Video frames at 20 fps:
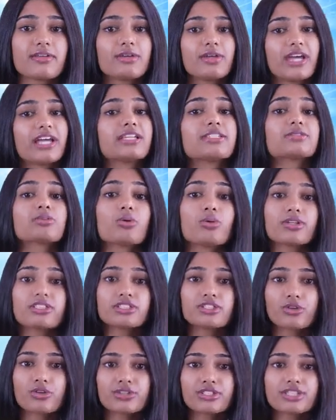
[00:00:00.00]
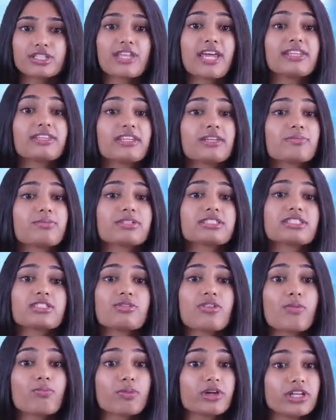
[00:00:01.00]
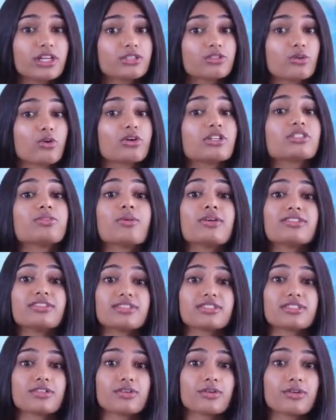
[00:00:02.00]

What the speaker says: influencers, and even celebrity endorsements.